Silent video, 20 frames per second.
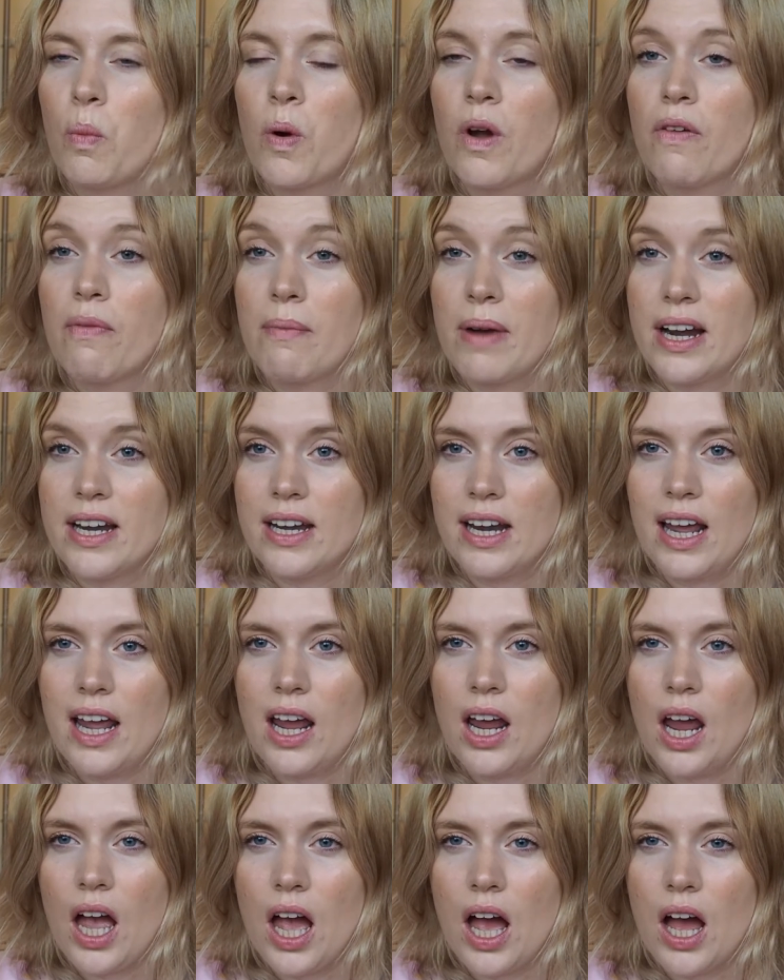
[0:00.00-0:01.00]
with my
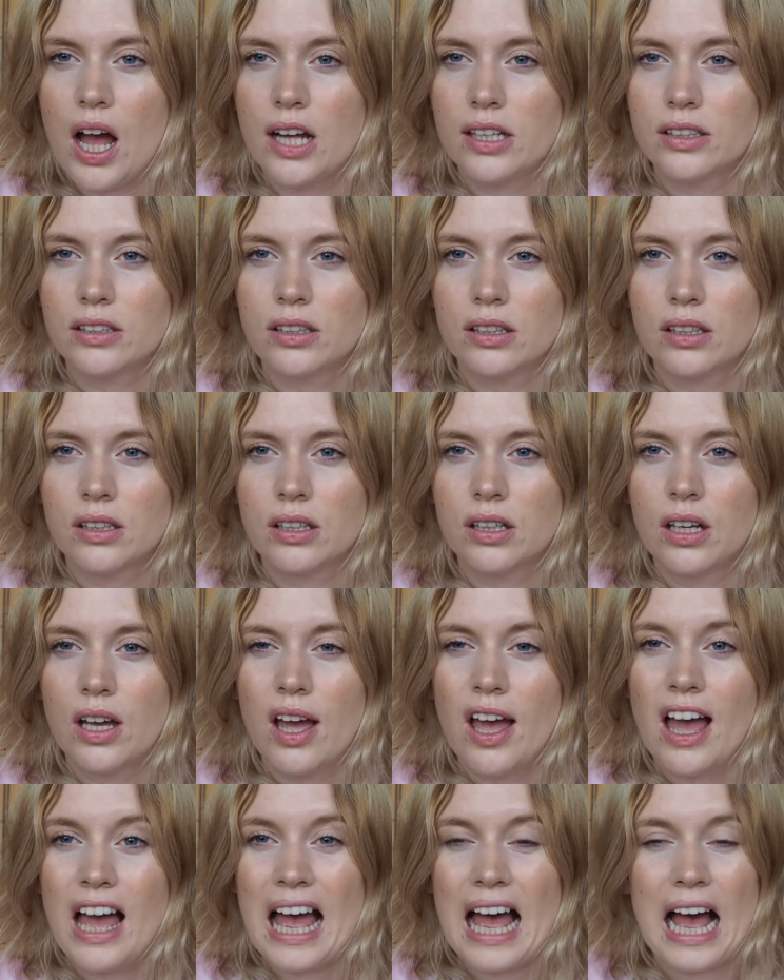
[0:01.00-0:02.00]
day, and
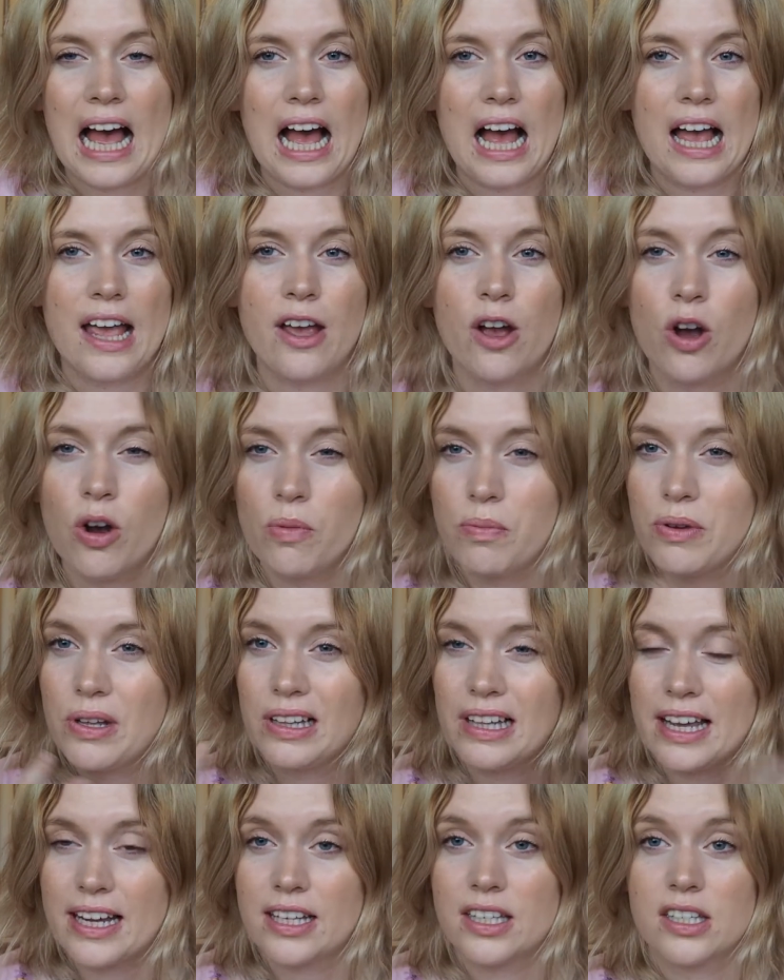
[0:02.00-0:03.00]
I hope you
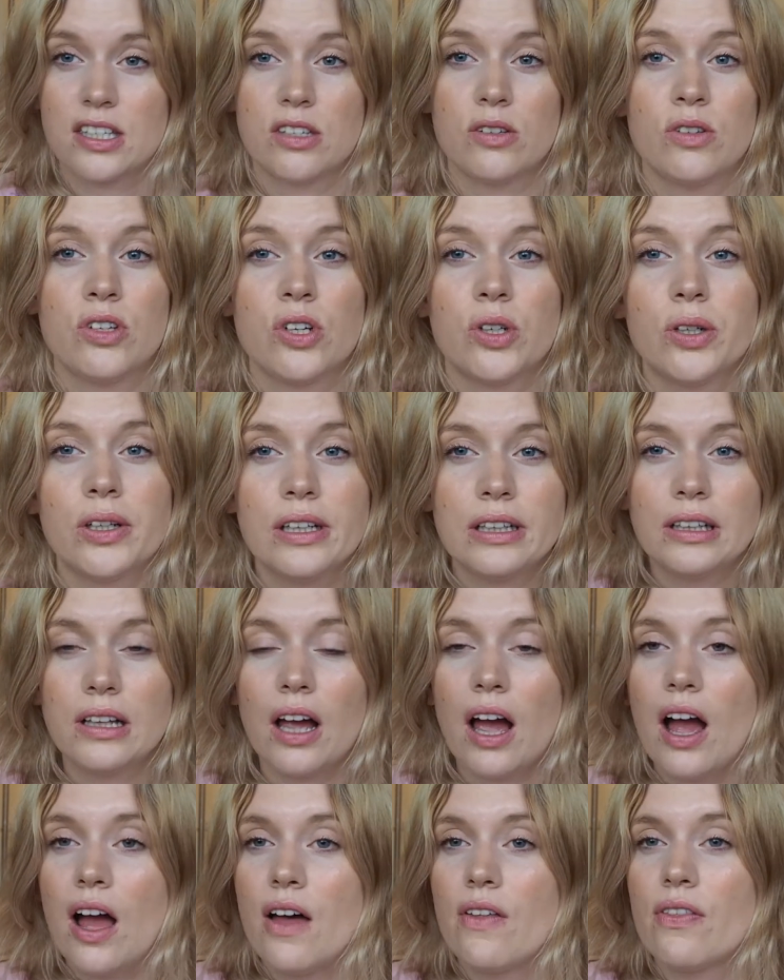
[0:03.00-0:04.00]
like this
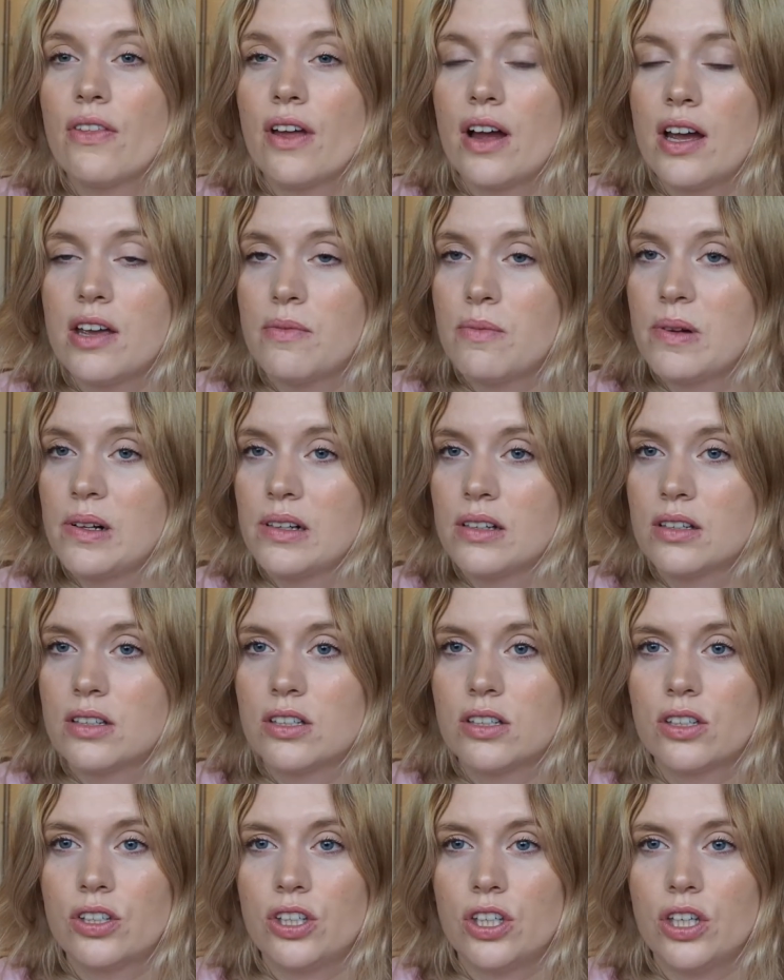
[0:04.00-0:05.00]
tutorial, and I will
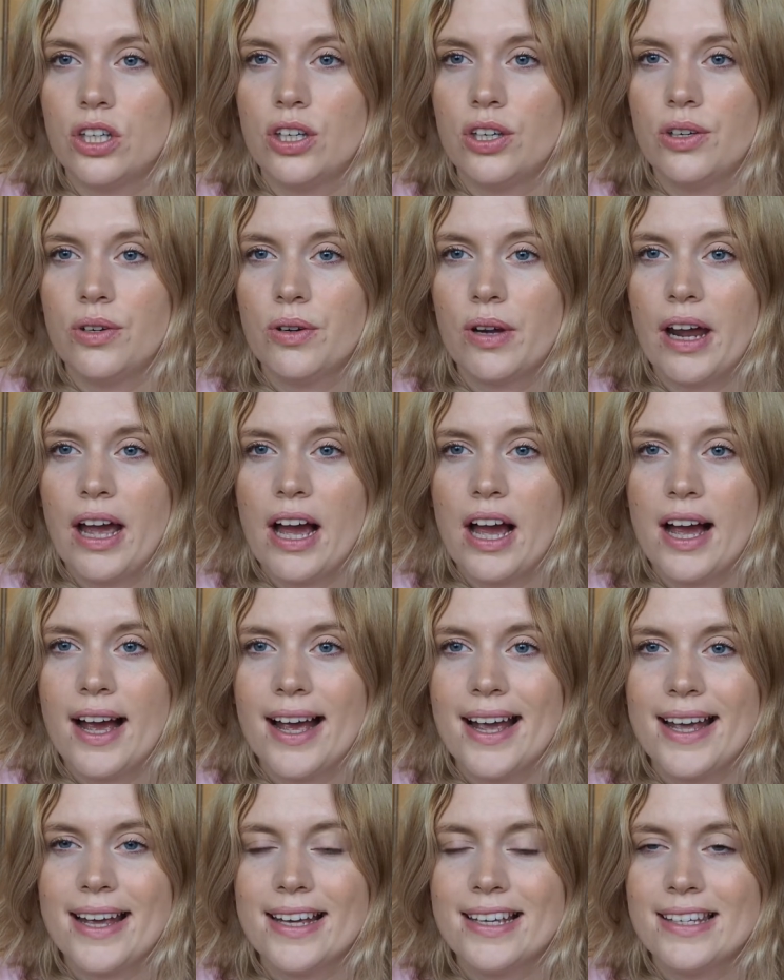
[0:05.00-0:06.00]
see you
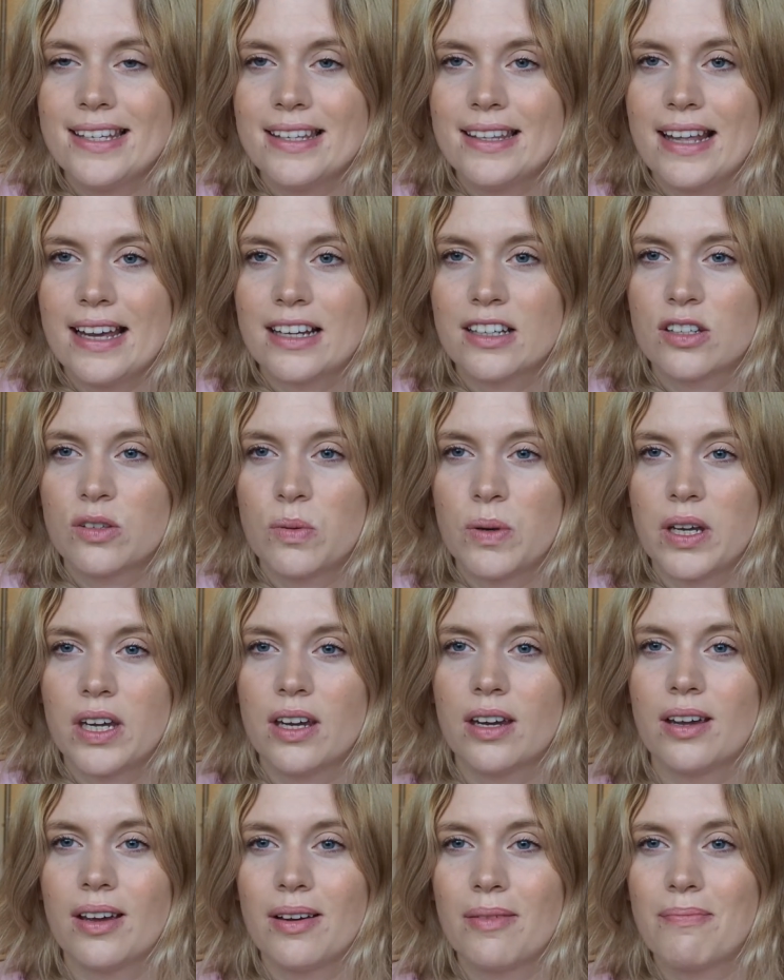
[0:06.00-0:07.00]
guys next week.
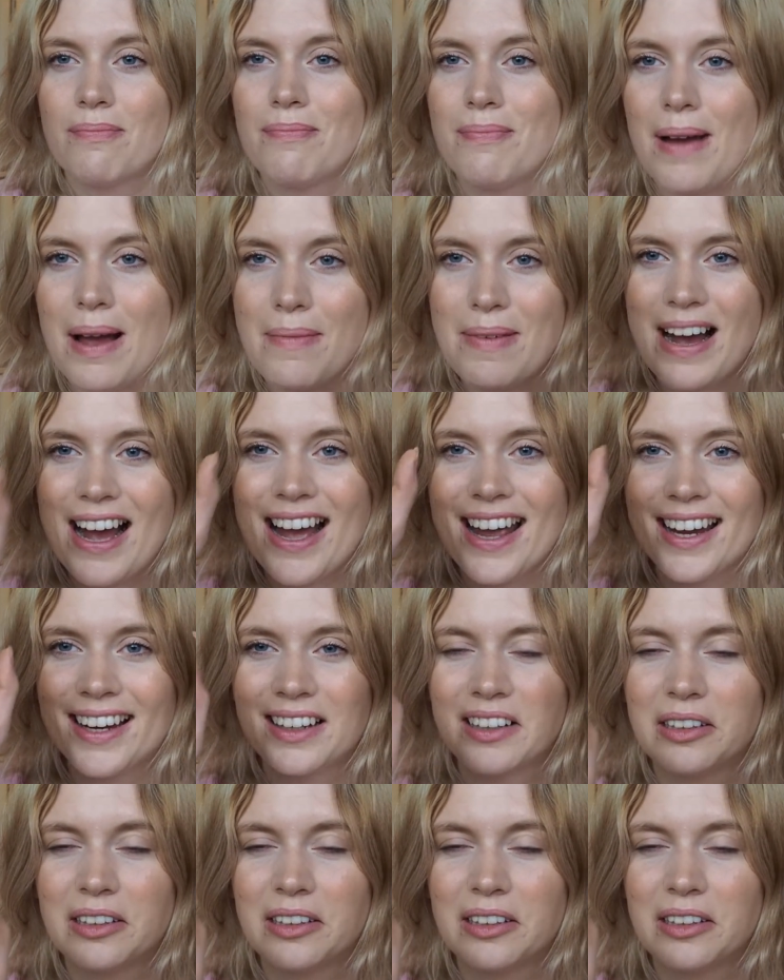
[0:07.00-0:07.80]
Bye bye.